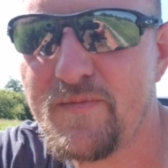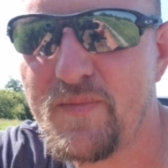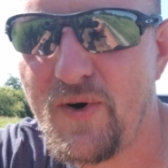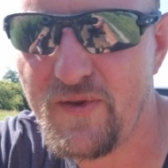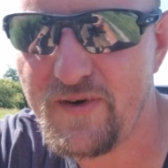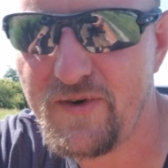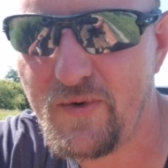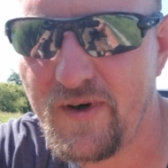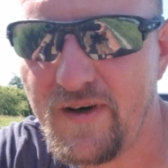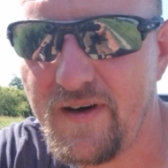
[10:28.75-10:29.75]
per the
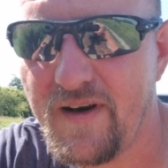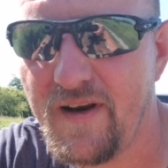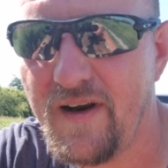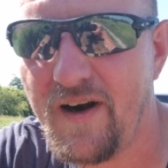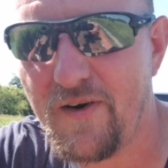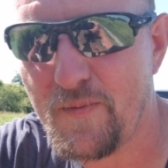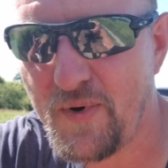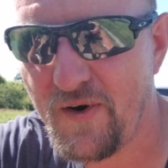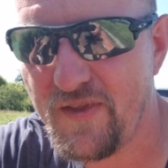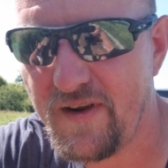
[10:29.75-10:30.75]
turret, or
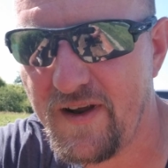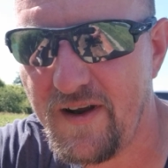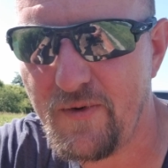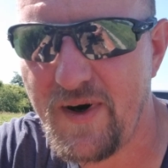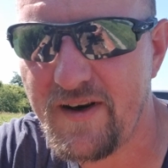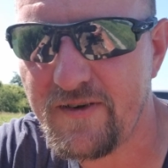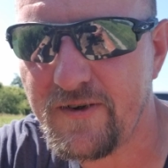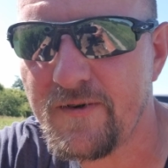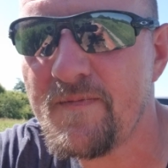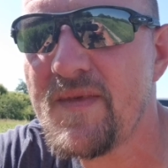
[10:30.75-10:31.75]
per the reticle.